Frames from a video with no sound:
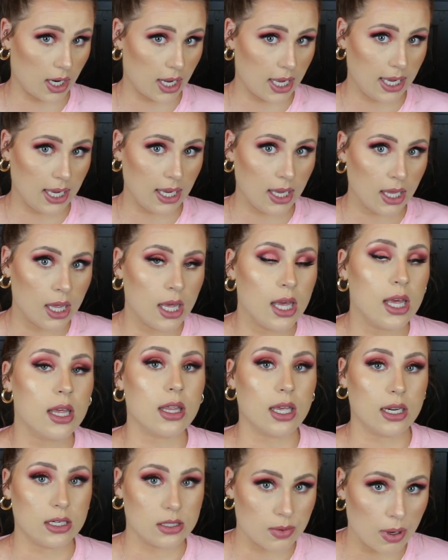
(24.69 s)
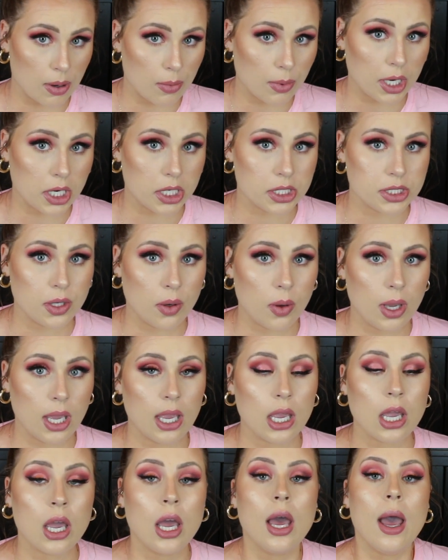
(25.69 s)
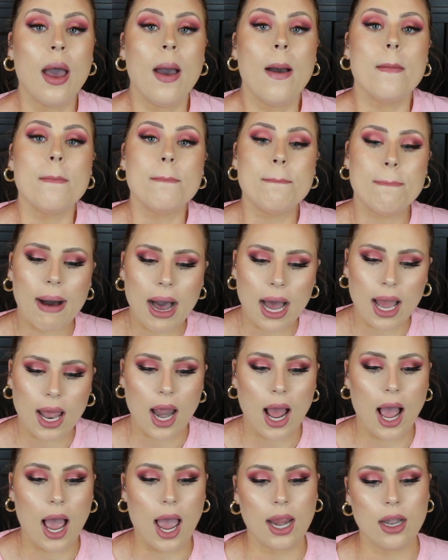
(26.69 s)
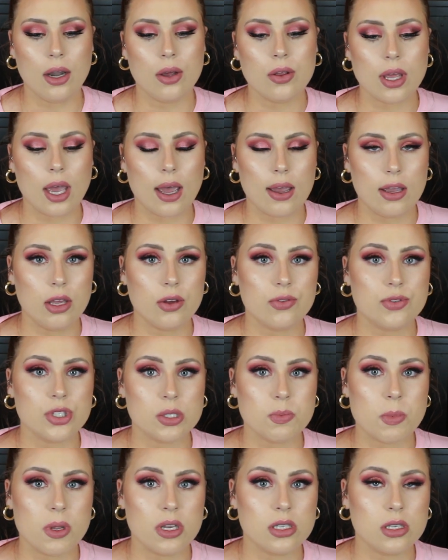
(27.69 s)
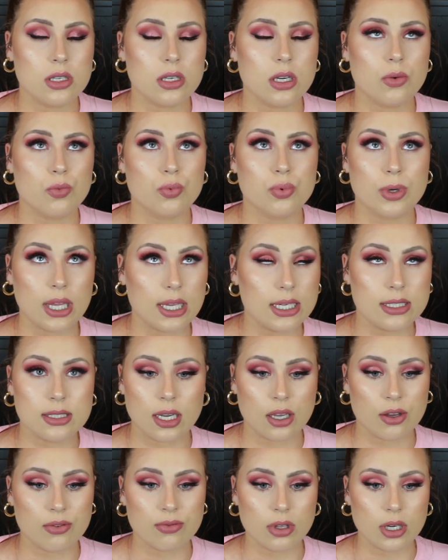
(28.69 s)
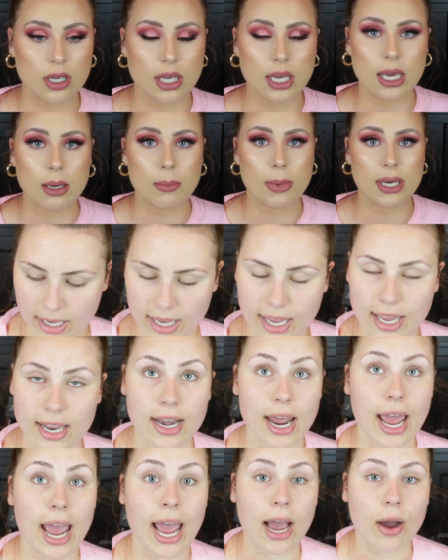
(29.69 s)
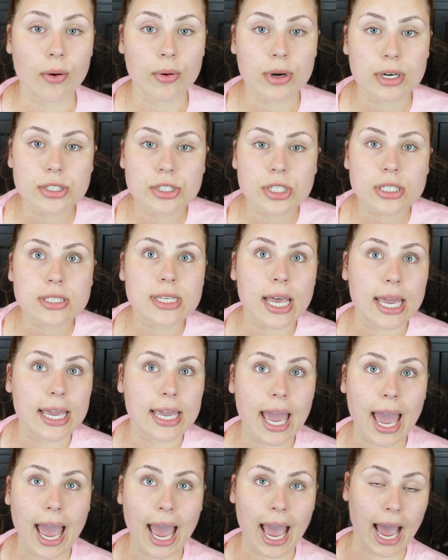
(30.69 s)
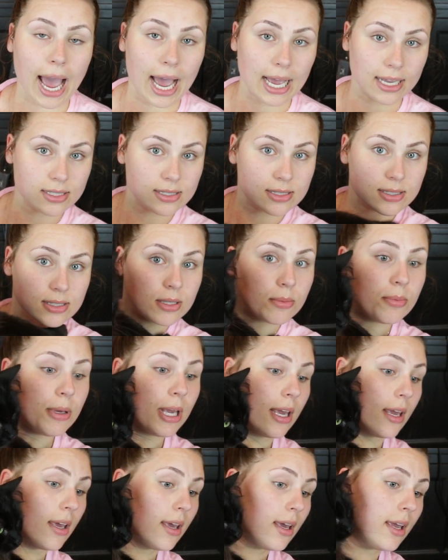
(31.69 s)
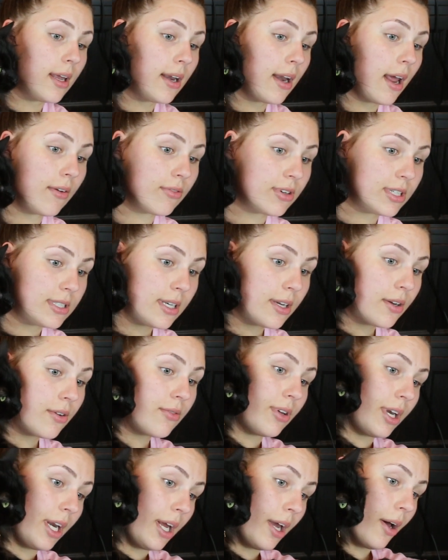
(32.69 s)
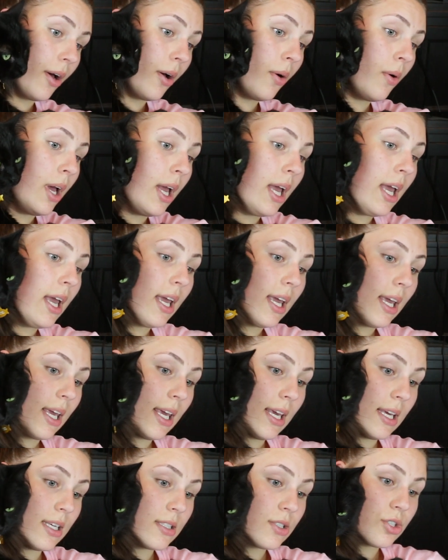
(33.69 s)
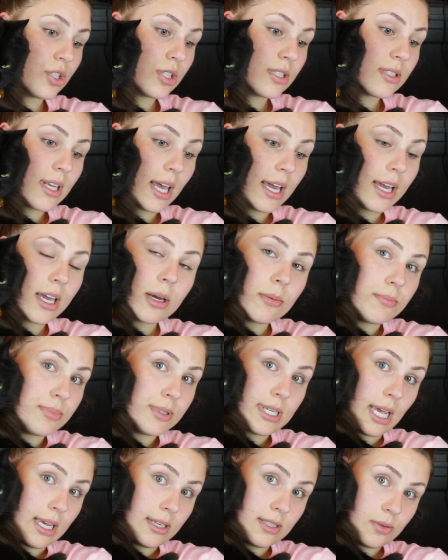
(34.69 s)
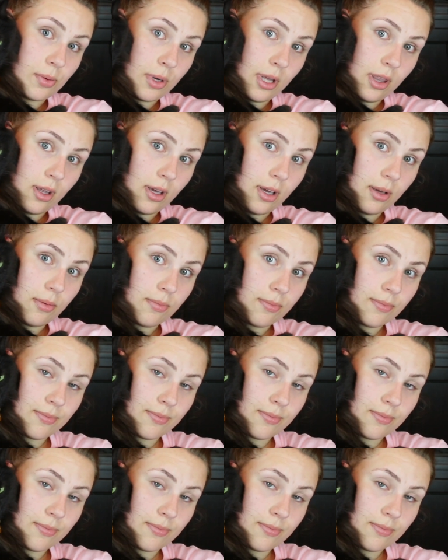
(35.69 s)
my microphone wasn't plugged in all the way when I was filming this, and this is what my audio sounded like. And Howard just has to be in every single video. He's just obsessed with it.